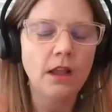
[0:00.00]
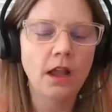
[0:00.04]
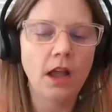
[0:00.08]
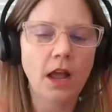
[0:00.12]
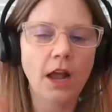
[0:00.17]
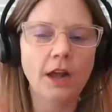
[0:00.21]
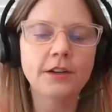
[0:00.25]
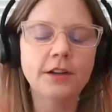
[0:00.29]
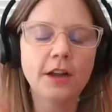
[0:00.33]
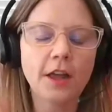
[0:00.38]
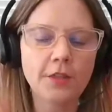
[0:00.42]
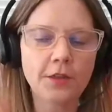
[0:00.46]

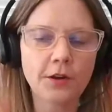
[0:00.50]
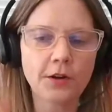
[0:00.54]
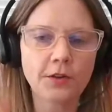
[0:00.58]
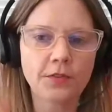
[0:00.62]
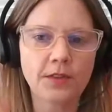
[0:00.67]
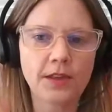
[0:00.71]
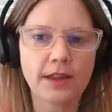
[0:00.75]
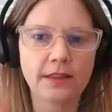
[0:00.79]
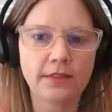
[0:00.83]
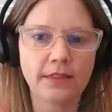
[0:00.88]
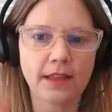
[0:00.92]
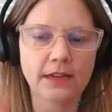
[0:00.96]
Another
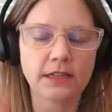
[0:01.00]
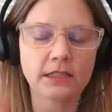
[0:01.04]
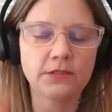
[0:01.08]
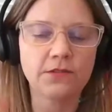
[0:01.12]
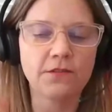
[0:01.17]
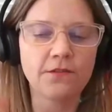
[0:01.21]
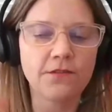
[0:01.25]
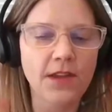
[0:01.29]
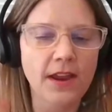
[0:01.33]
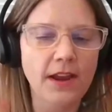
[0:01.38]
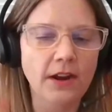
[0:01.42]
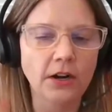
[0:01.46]
thing that is
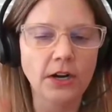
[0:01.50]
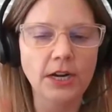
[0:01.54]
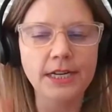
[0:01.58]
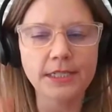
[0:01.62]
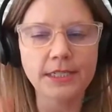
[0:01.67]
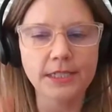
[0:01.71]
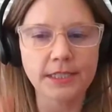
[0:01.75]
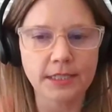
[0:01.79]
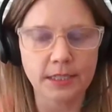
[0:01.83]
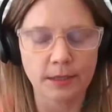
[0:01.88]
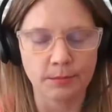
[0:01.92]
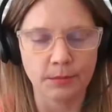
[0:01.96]
very
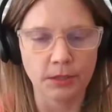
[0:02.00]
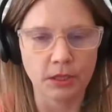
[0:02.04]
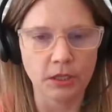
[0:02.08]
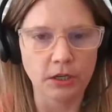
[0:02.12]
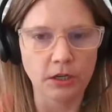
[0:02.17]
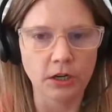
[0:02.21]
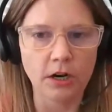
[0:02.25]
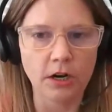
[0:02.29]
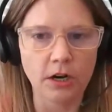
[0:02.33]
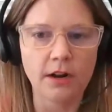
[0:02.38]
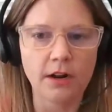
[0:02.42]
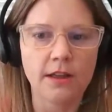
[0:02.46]

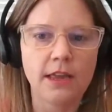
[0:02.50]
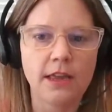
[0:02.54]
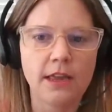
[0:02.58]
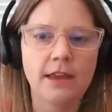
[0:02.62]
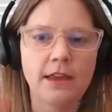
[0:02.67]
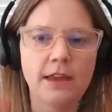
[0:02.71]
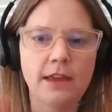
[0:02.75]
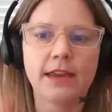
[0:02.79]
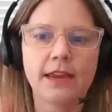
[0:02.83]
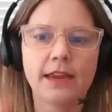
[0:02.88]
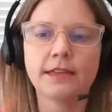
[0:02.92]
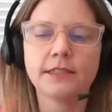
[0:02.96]
similar
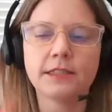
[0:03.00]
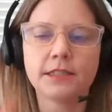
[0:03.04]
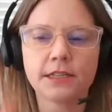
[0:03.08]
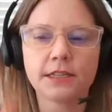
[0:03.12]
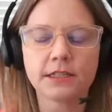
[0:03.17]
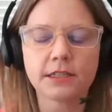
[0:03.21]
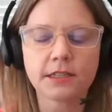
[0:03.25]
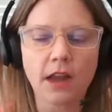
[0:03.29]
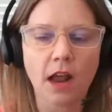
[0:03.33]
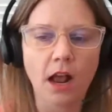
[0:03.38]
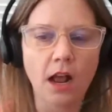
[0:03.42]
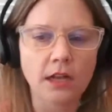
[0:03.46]
is
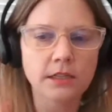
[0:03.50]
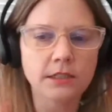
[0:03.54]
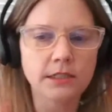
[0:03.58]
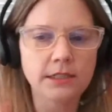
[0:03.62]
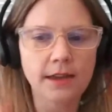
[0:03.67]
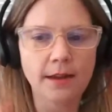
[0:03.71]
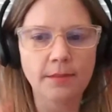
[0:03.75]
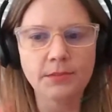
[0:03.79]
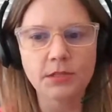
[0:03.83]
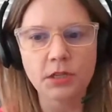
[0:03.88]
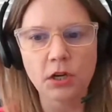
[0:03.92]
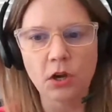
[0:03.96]
this
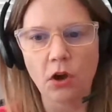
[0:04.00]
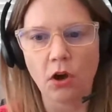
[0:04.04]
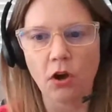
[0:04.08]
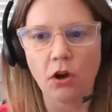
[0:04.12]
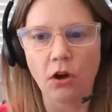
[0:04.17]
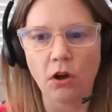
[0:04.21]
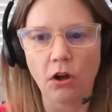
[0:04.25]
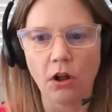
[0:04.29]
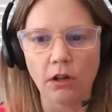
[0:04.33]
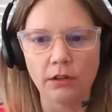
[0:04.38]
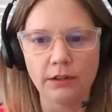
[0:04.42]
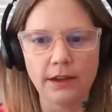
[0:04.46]
concept
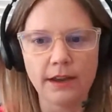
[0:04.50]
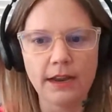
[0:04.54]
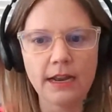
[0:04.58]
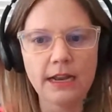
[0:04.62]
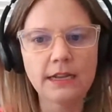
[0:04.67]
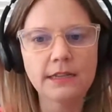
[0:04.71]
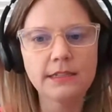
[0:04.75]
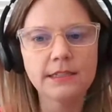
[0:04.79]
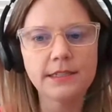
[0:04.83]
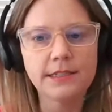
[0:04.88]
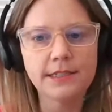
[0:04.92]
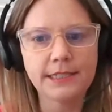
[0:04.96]
called
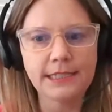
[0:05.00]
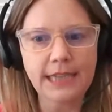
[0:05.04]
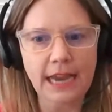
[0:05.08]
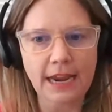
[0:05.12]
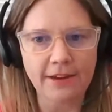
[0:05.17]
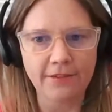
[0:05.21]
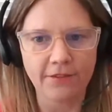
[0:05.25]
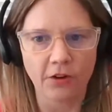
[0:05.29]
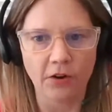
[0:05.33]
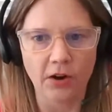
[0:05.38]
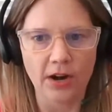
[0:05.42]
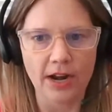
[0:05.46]

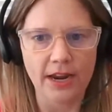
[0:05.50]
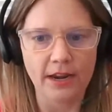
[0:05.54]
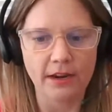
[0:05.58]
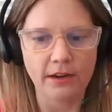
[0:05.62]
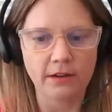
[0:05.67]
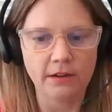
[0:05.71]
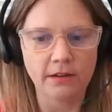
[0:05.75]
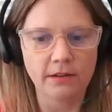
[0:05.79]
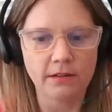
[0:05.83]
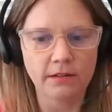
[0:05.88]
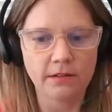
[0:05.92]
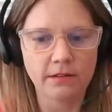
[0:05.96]
savoring.
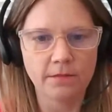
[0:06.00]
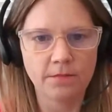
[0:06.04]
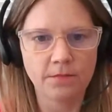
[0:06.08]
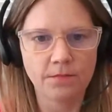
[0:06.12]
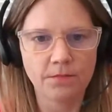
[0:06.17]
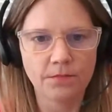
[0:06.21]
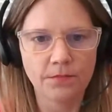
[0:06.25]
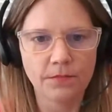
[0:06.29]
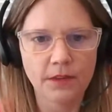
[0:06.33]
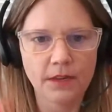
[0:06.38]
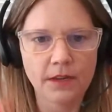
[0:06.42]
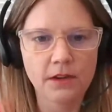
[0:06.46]

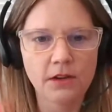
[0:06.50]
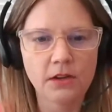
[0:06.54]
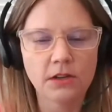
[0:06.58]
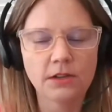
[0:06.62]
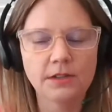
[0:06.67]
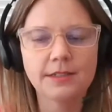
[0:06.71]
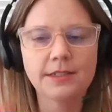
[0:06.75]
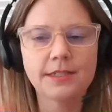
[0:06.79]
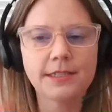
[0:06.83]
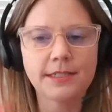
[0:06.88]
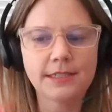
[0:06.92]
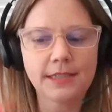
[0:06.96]

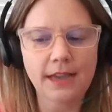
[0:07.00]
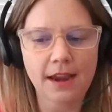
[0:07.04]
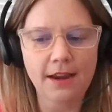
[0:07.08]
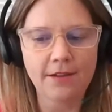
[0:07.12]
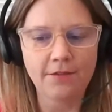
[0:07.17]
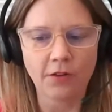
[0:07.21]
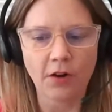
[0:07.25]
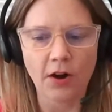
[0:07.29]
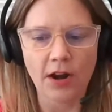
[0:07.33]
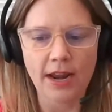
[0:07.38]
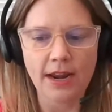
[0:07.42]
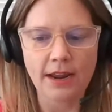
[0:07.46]

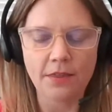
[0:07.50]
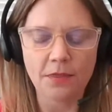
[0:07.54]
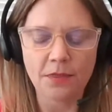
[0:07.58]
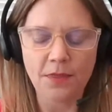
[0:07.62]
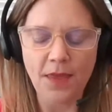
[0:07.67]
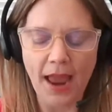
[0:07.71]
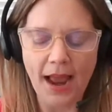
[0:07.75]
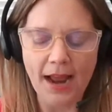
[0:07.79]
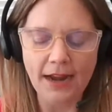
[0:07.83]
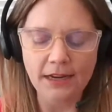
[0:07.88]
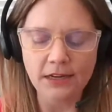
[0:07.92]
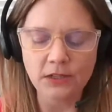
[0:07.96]
Savoring.
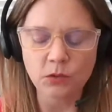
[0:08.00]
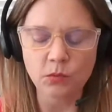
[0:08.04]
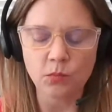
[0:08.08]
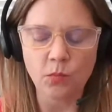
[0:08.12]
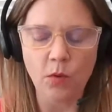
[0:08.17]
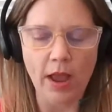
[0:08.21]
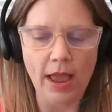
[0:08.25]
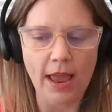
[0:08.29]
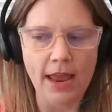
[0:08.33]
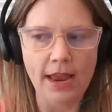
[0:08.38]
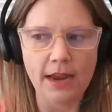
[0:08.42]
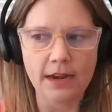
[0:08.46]
That is
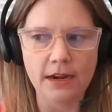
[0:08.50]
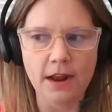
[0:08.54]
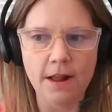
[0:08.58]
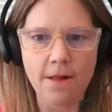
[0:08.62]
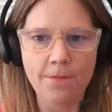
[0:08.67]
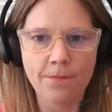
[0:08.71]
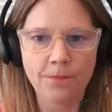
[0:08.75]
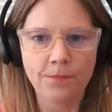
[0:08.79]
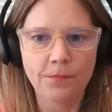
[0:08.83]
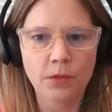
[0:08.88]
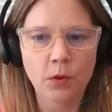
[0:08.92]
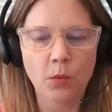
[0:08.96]
when
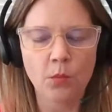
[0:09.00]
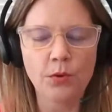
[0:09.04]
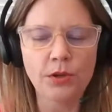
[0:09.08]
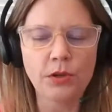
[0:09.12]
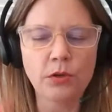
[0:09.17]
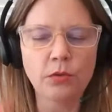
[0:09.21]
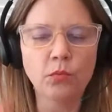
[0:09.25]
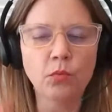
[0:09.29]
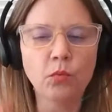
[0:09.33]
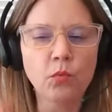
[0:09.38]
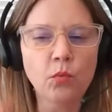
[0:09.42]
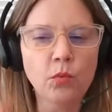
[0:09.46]
we
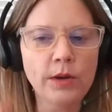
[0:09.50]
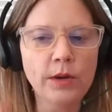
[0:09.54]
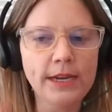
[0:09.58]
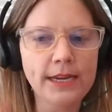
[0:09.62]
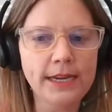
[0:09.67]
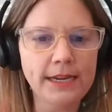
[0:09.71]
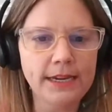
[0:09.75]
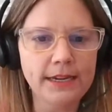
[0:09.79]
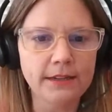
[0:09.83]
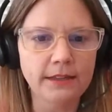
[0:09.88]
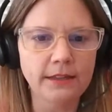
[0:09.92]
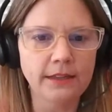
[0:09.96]

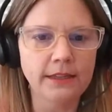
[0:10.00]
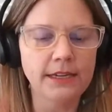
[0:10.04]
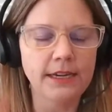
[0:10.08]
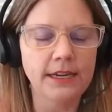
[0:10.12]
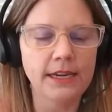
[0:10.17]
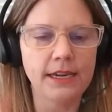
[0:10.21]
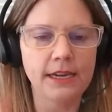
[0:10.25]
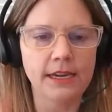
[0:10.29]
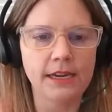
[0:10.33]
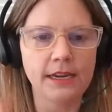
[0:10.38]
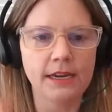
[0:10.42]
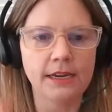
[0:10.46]

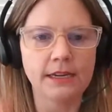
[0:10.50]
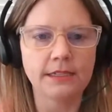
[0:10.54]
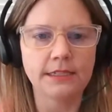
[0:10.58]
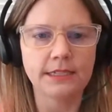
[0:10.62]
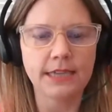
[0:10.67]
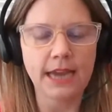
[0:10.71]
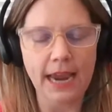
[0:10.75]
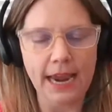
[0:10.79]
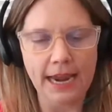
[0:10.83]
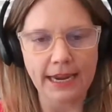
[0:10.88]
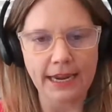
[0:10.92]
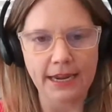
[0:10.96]
really
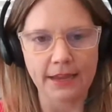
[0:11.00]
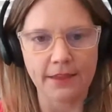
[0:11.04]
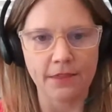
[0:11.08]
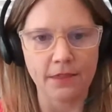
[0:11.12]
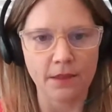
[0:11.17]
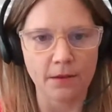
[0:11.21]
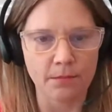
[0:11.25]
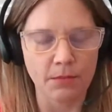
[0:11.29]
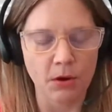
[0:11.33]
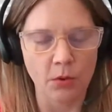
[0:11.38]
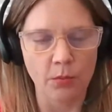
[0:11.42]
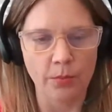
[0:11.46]
take in
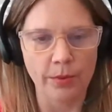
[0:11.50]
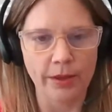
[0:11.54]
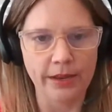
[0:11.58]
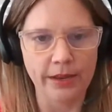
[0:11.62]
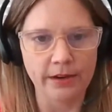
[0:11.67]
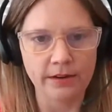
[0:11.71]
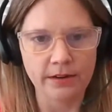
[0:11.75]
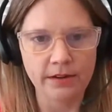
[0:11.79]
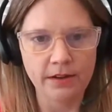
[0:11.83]
the moment.